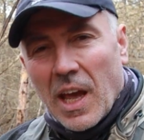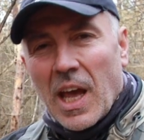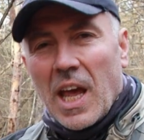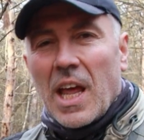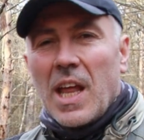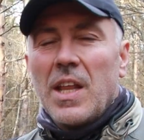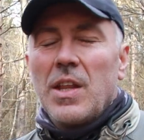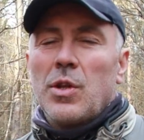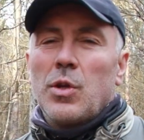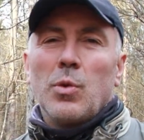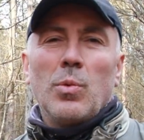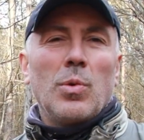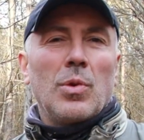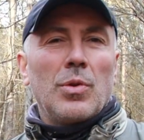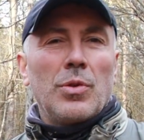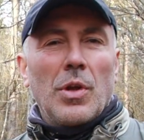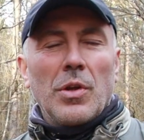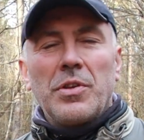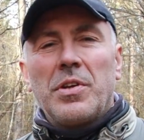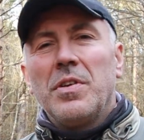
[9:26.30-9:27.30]
and you
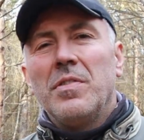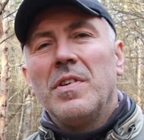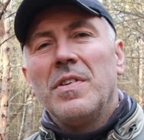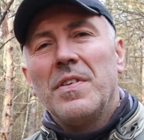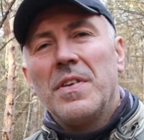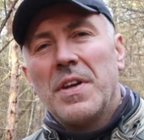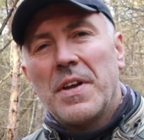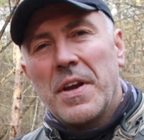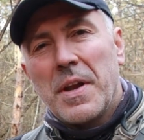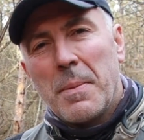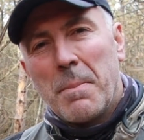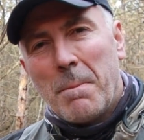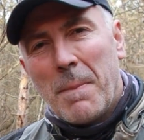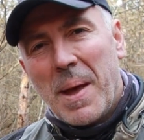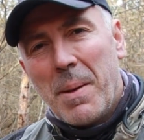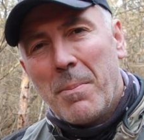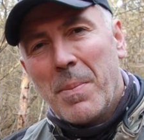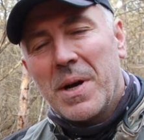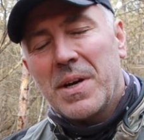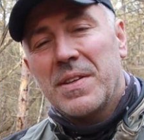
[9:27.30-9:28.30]
will not even
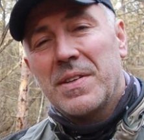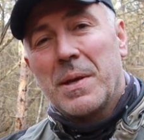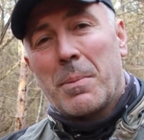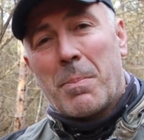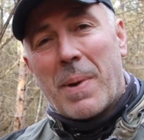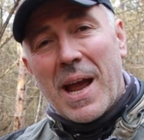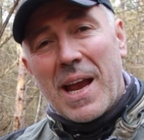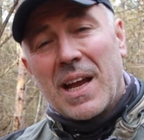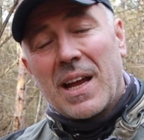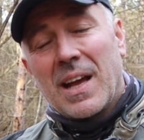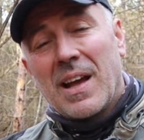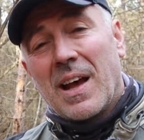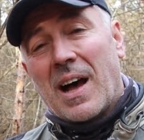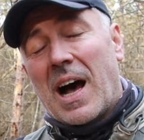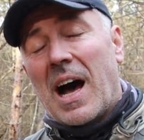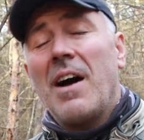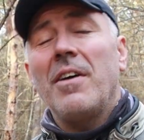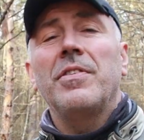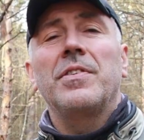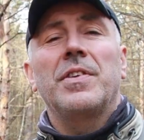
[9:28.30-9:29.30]
remember the bike
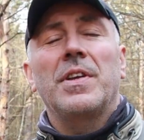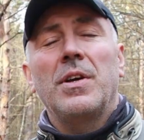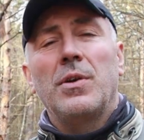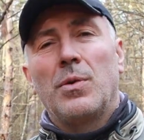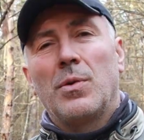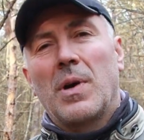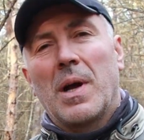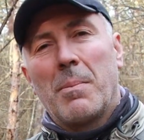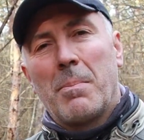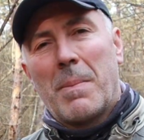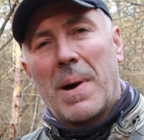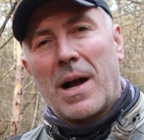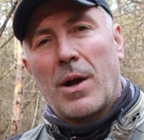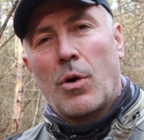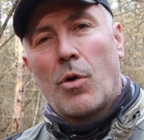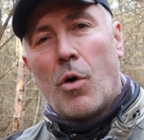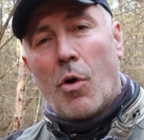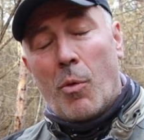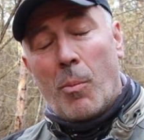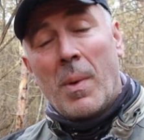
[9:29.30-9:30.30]
after you come
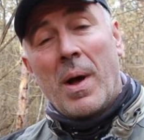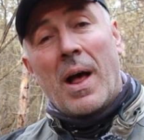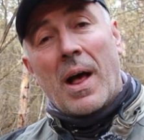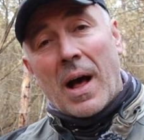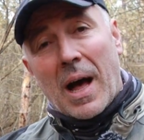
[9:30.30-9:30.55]
back home.